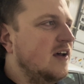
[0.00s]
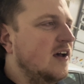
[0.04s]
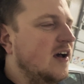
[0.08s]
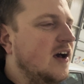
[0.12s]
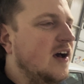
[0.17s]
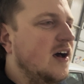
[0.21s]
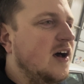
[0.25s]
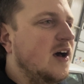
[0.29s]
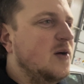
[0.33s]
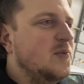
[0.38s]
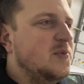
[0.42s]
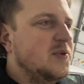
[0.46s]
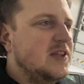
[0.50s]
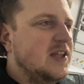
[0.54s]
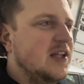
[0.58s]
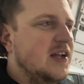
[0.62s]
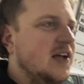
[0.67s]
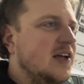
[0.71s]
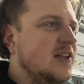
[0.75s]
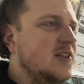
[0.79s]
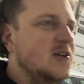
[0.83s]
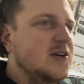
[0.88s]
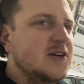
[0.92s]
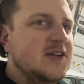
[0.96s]
But then
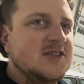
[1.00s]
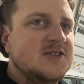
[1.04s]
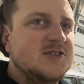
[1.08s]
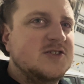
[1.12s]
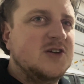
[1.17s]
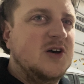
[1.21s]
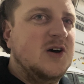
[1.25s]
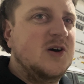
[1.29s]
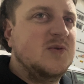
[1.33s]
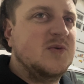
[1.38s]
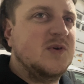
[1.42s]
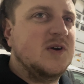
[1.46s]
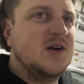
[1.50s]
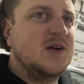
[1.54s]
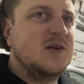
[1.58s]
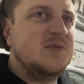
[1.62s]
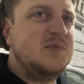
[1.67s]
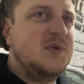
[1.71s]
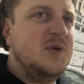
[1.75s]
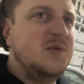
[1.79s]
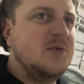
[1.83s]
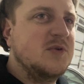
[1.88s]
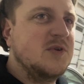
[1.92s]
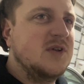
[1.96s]
I look and saw where
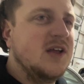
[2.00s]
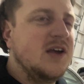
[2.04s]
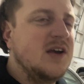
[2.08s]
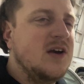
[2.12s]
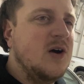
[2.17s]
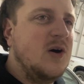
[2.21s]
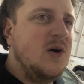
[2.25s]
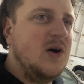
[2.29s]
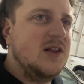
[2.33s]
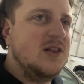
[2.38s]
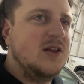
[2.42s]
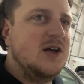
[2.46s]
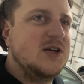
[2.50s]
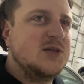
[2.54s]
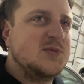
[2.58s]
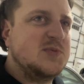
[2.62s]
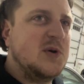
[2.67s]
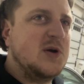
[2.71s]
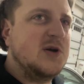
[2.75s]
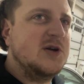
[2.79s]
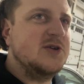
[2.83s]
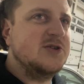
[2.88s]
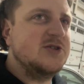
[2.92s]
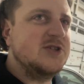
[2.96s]
people are like, oh, I lost
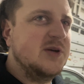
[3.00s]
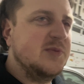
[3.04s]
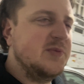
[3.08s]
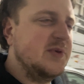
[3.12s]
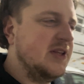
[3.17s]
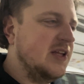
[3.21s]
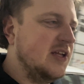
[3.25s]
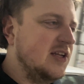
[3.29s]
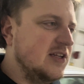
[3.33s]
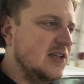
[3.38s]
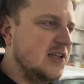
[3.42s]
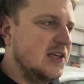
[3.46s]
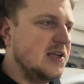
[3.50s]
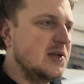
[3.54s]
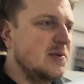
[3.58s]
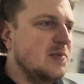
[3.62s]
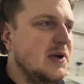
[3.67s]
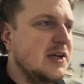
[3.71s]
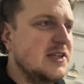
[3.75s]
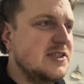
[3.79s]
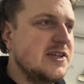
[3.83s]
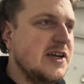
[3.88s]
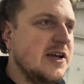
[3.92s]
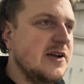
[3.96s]
partnership, and they deleted
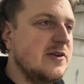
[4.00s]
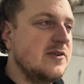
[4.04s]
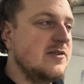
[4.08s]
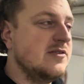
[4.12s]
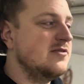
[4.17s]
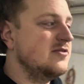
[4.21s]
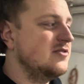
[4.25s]
my channel.